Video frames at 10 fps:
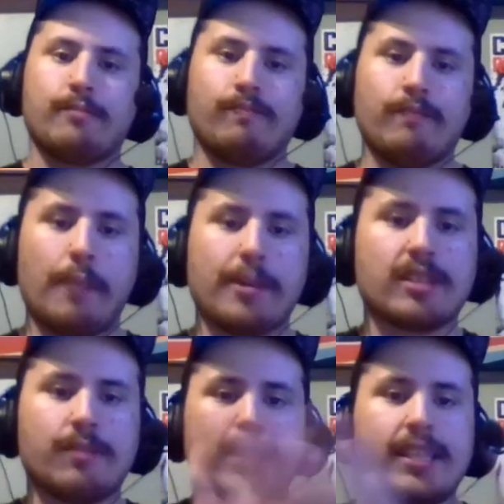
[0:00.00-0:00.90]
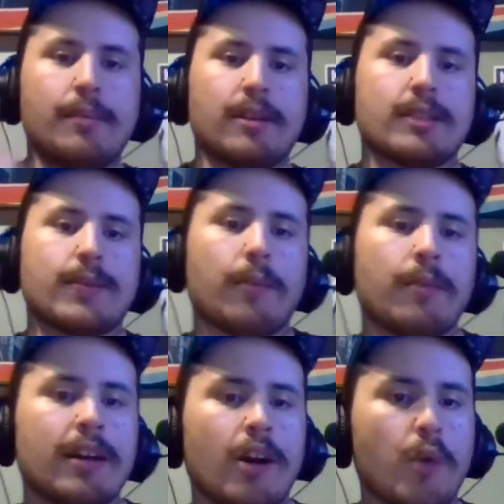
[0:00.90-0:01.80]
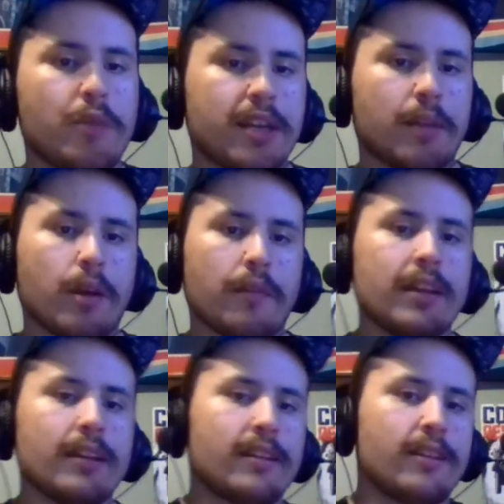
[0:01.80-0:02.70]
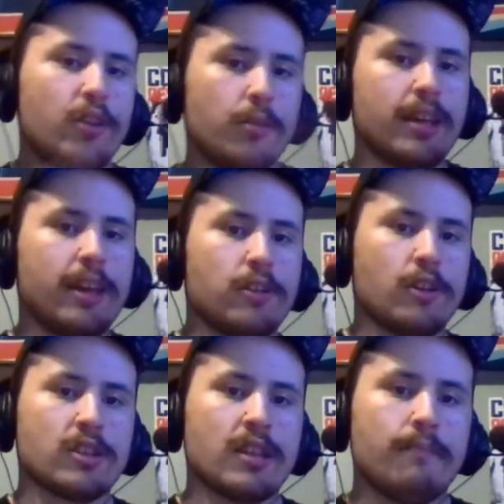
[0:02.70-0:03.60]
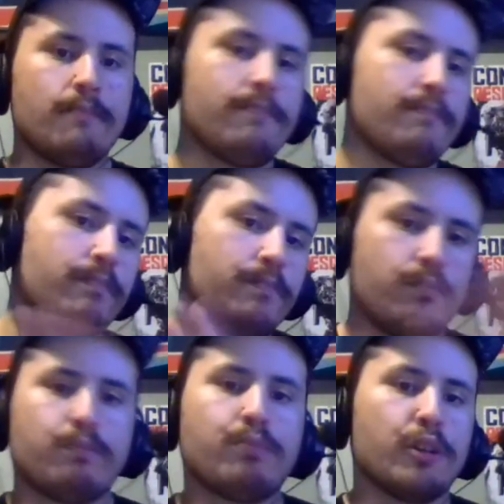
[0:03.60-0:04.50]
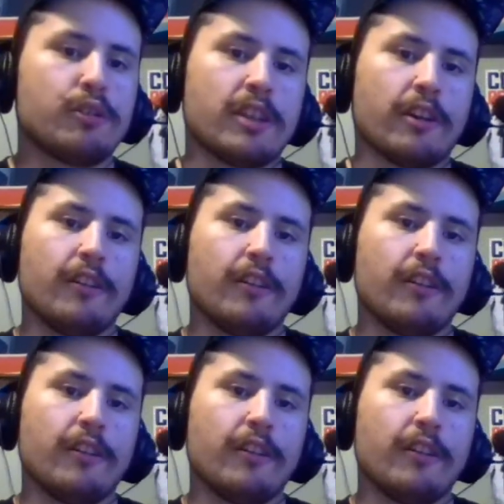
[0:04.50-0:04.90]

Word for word: Not much can be said about this film. Open gun done Human characters. Pure tier.